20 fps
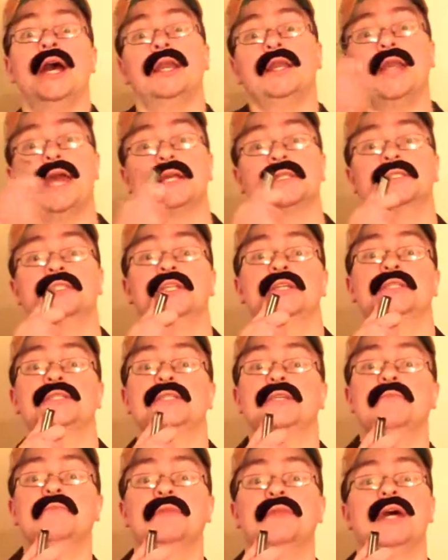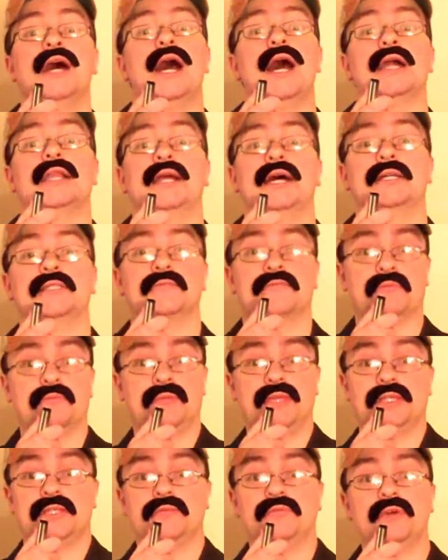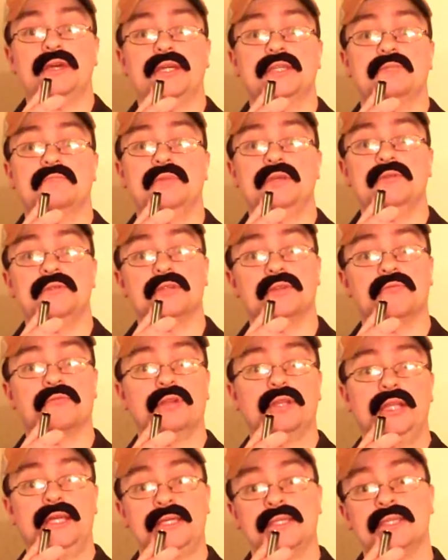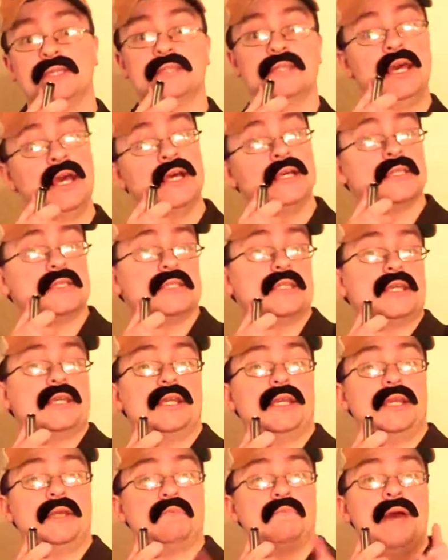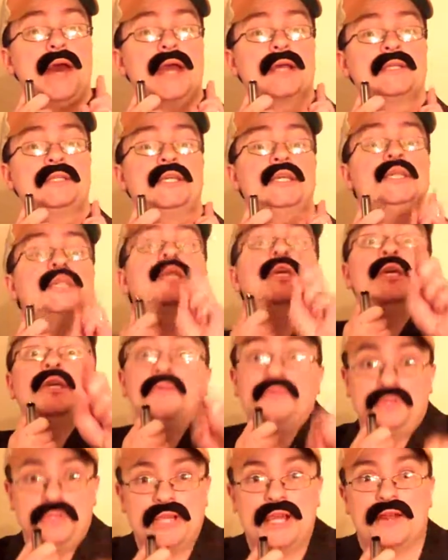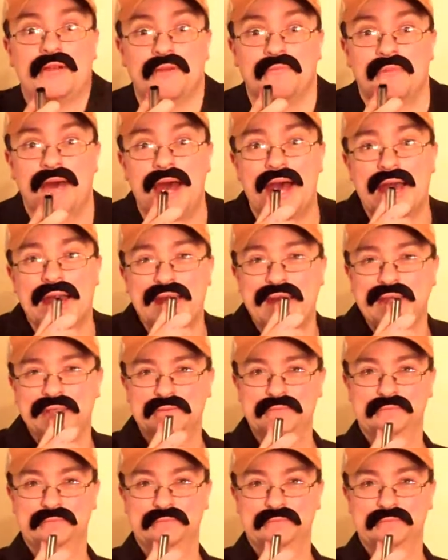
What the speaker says: That's just some of the highlights from this week's music releases. Sending it back to you, Jeremiah.